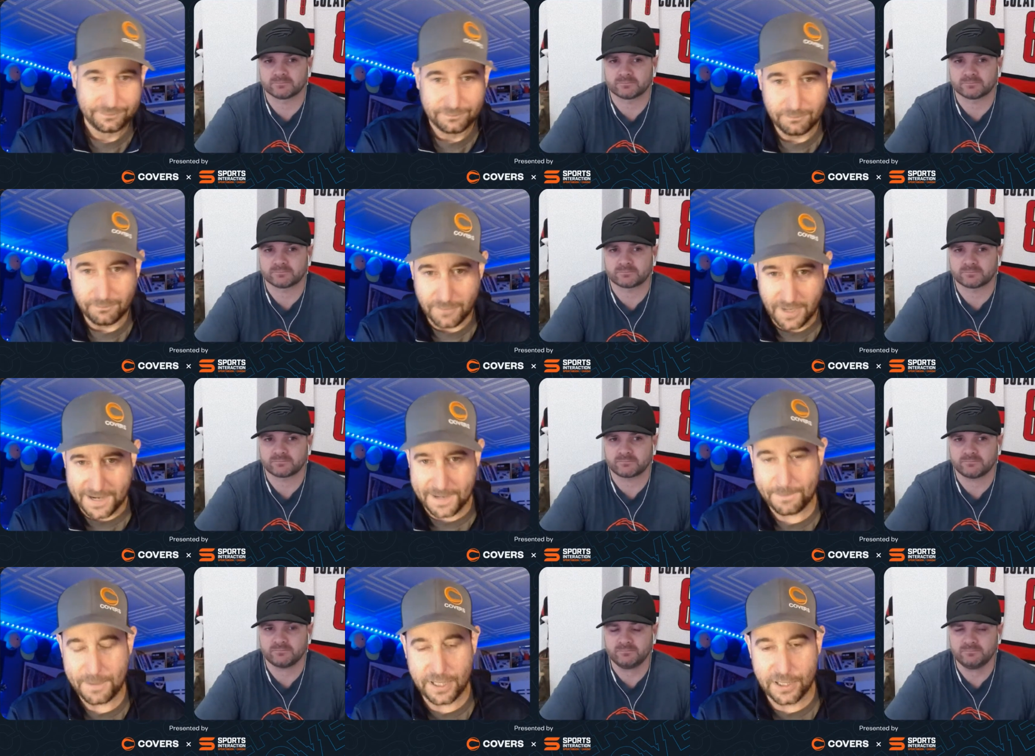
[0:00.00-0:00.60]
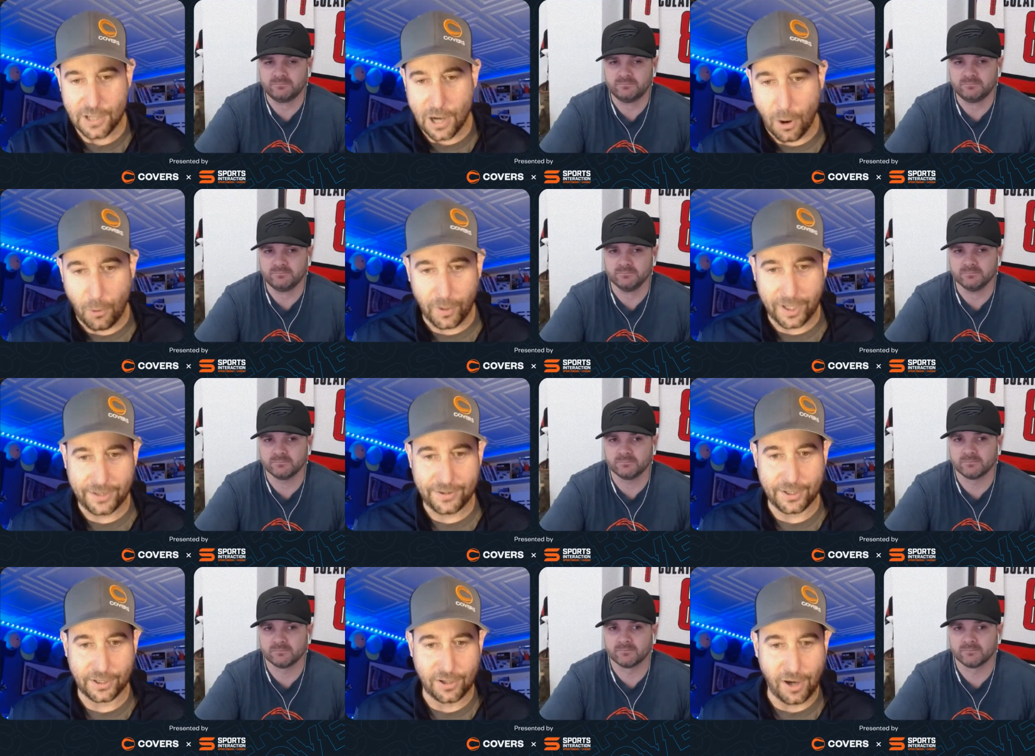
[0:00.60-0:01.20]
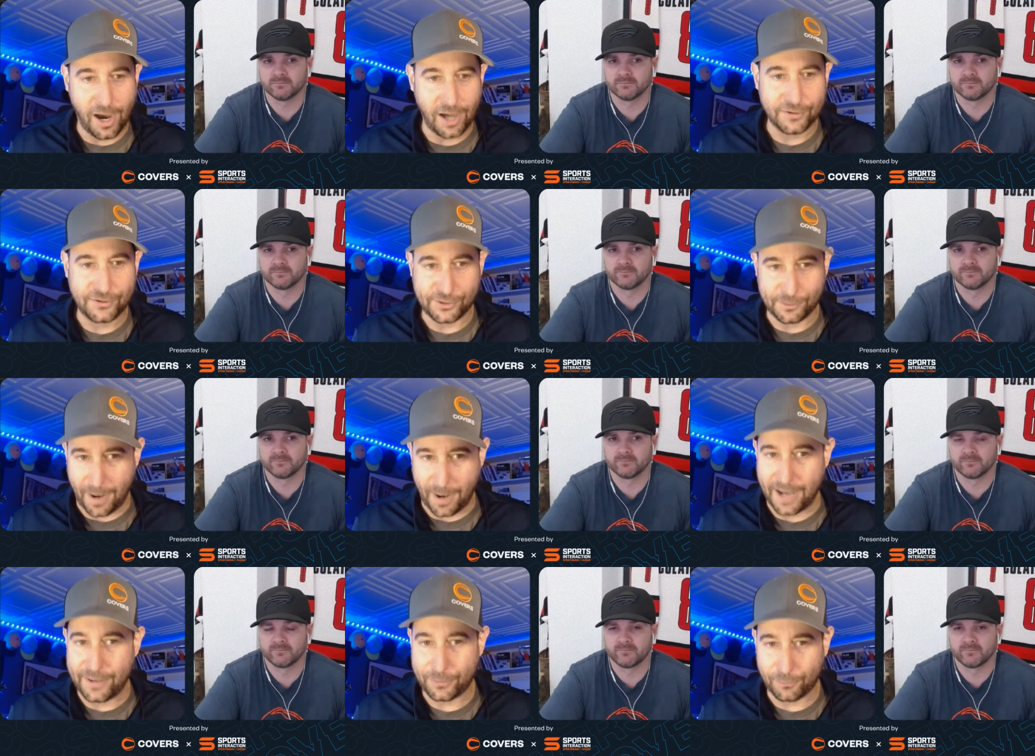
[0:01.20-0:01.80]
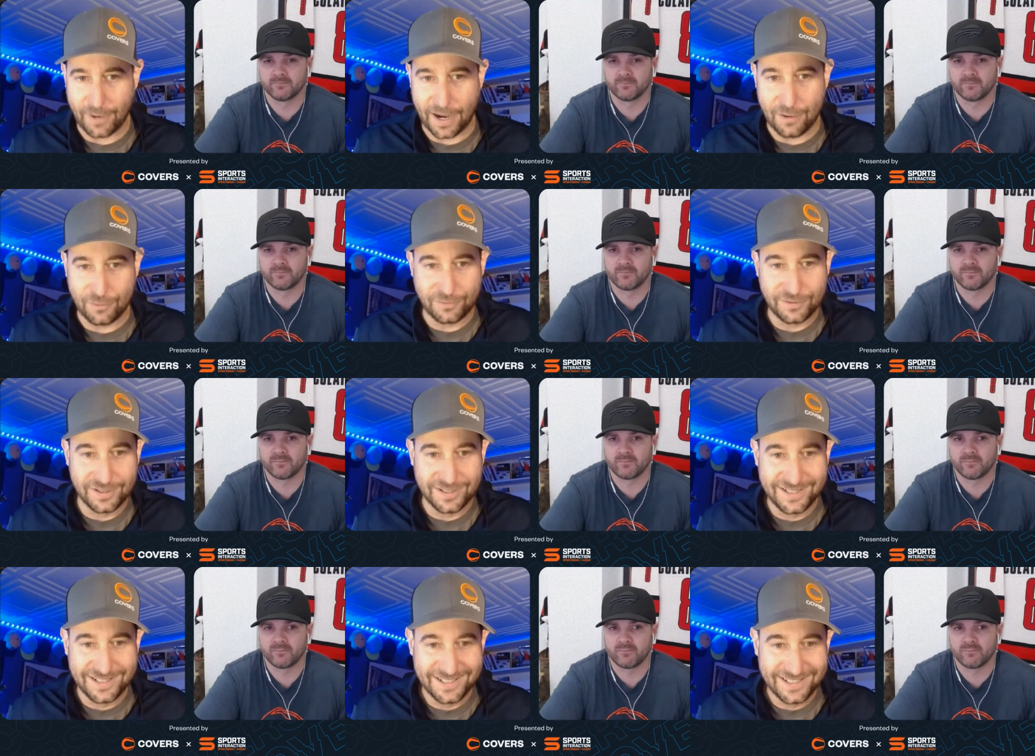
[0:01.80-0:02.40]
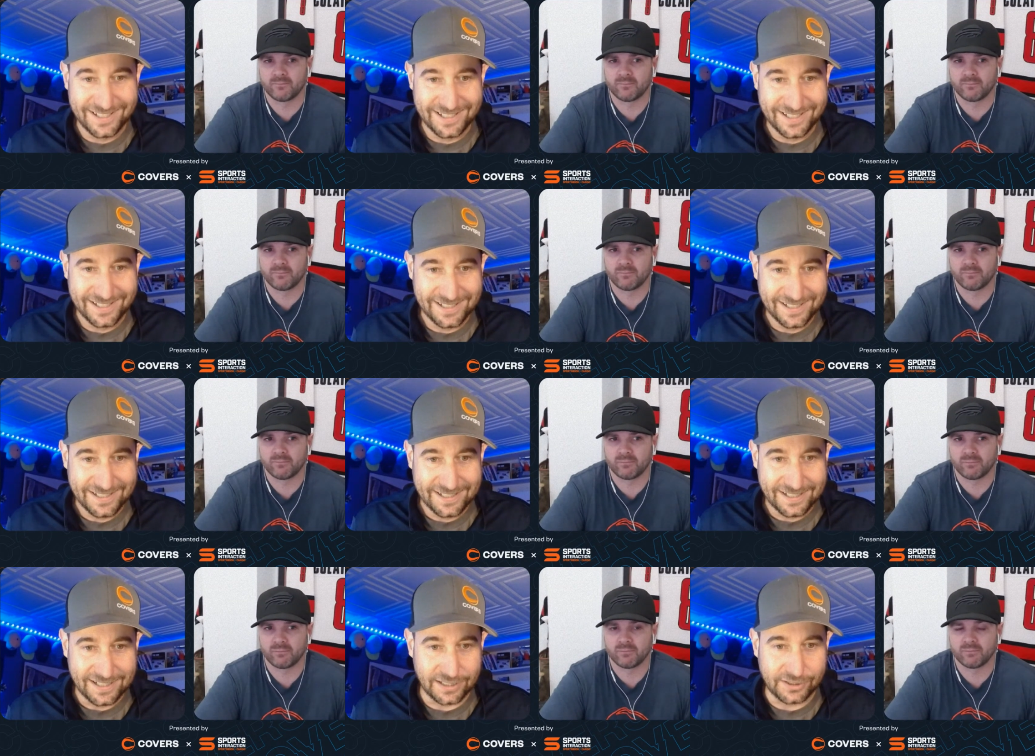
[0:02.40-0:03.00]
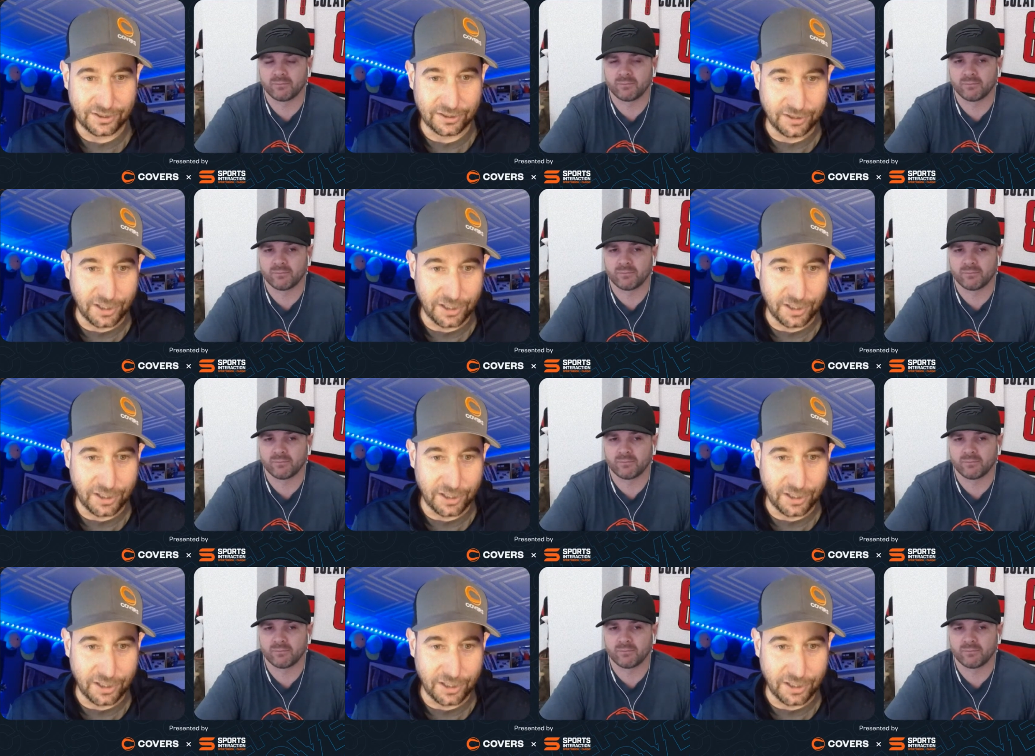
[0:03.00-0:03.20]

Speaker 1: maybe going the Con Smythe route is a